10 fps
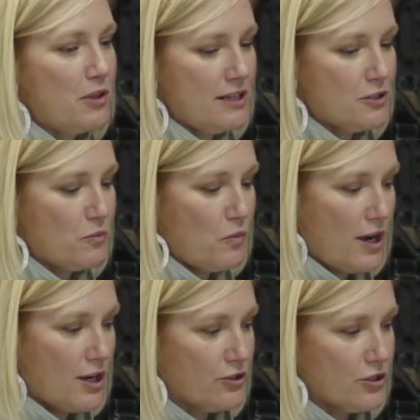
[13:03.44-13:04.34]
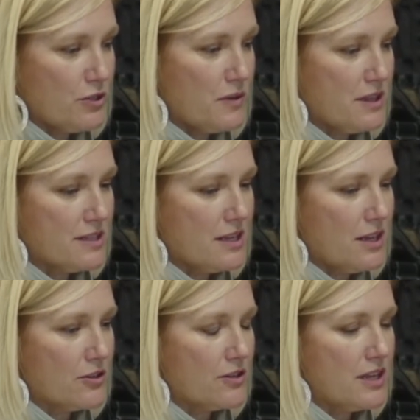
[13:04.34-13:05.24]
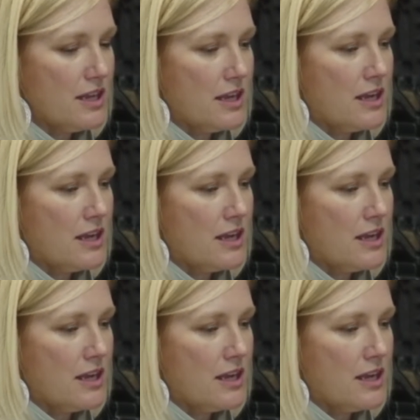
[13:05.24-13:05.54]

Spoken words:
as while you're doing this other thing.